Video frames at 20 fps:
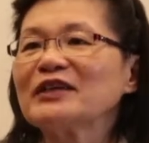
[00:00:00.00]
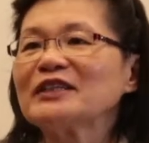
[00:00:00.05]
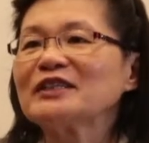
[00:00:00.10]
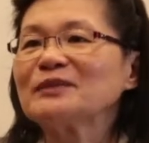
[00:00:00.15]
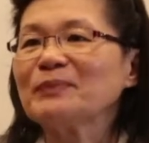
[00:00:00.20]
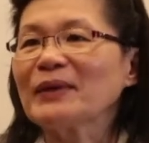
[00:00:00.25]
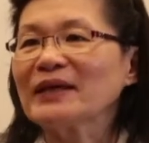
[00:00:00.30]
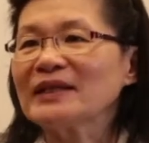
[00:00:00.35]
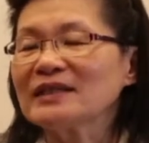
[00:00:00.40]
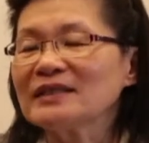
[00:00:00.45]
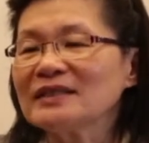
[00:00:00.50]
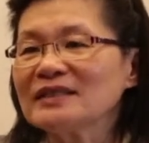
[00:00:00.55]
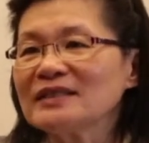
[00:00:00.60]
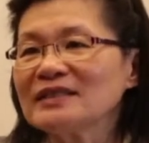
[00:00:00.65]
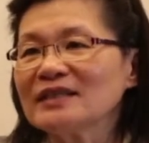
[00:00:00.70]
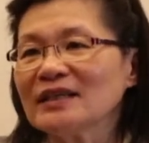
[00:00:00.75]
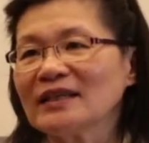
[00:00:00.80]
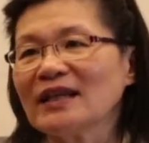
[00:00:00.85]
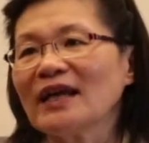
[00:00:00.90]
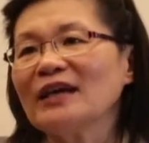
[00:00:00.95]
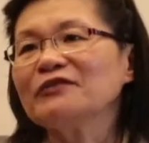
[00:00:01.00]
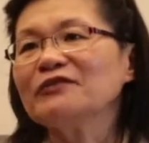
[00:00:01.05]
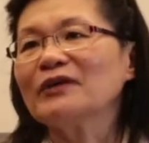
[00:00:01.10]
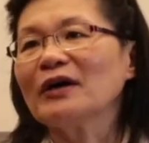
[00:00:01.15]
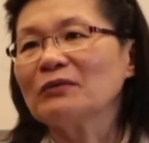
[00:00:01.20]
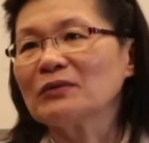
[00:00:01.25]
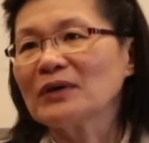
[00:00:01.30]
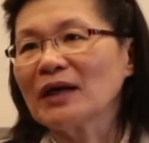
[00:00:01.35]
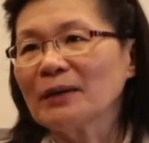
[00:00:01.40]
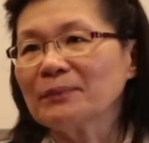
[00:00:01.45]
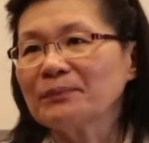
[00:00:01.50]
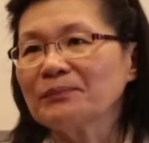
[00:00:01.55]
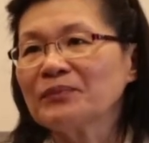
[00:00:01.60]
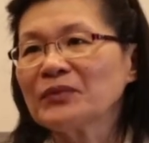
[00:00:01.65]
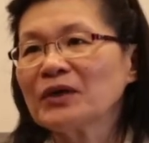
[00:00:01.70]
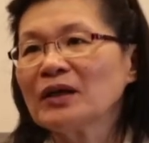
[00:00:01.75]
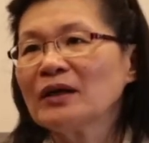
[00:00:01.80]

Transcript: expectancy and life outcome